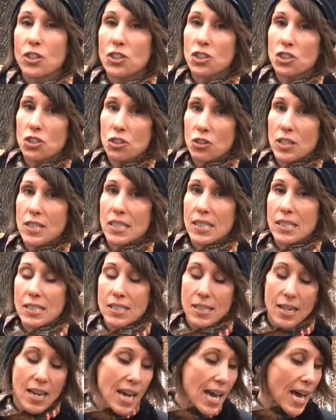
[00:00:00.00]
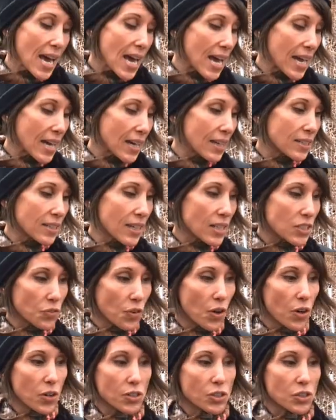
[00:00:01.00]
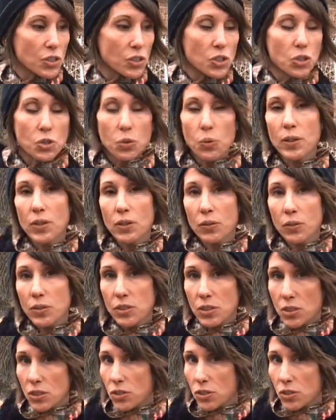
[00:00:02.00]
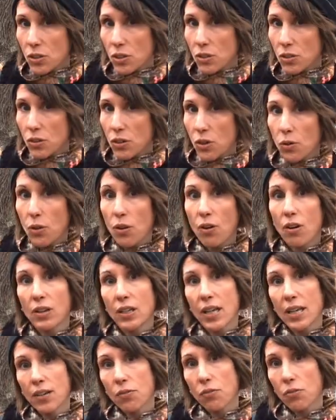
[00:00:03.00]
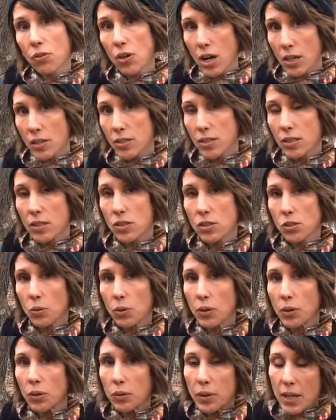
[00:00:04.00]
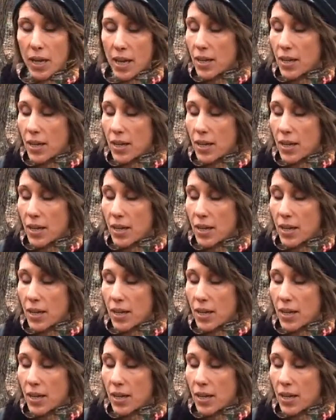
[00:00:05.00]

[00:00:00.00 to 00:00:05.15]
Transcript: as trees. And as far as the soil is concerned, there are a lot of rocks in the soil.